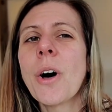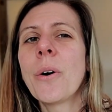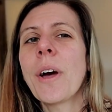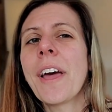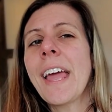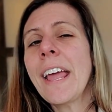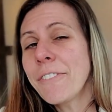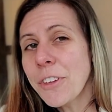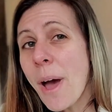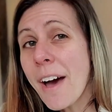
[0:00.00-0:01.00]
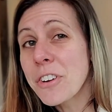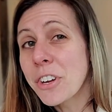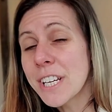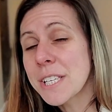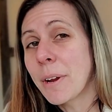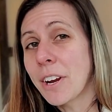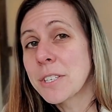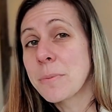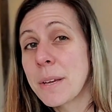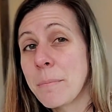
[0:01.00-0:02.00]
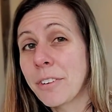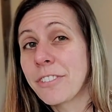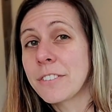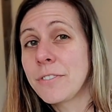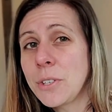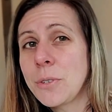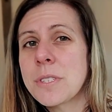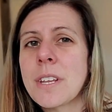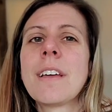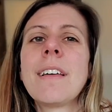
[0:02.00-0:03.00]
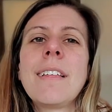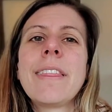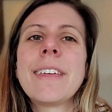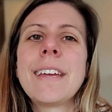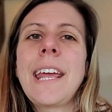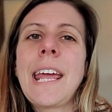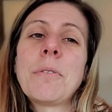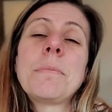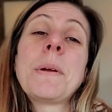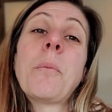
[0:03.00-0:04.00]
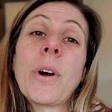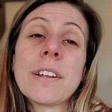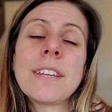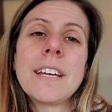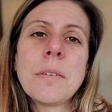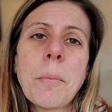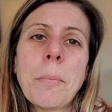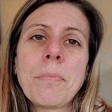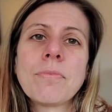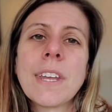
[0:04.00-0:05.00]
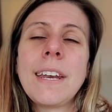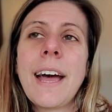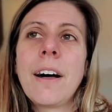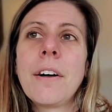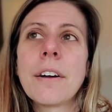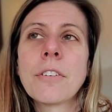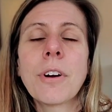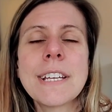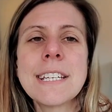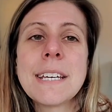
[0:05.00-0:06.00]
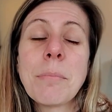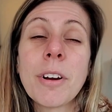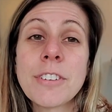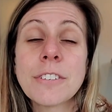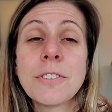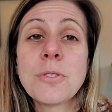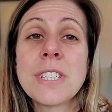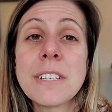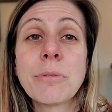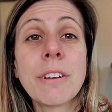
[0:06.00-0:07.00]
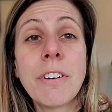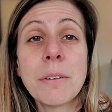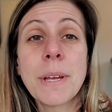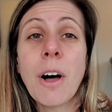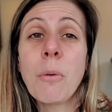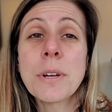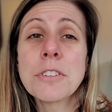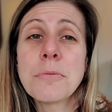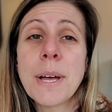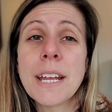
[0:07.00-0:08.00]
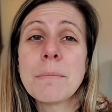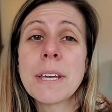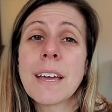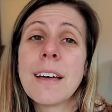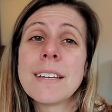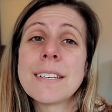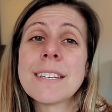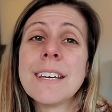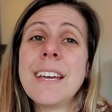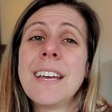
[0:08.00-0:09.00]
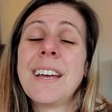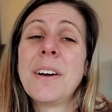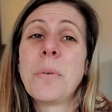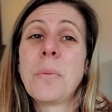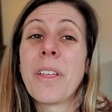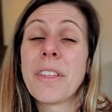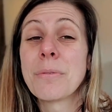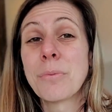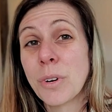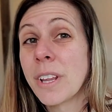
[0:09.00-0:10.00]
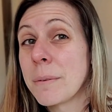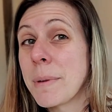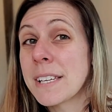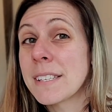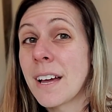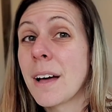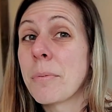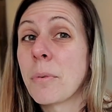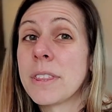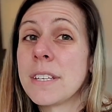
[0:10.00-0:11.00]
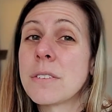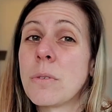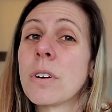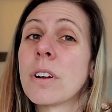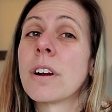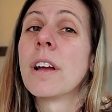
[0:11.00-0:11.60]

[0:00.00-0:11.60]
So if you have a good experience with Imperfect Foods, then it would be worth it. Now, granted, Imperfect Foods did refund me a whole bunch of money because, well, they really messed up with this order.